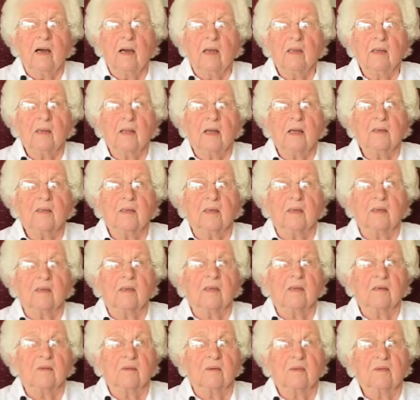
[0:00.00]
I liked it
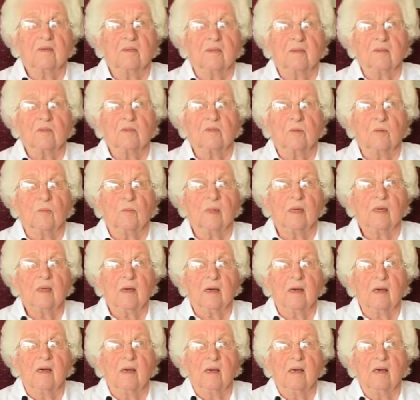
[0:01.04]
that it wasn't so big.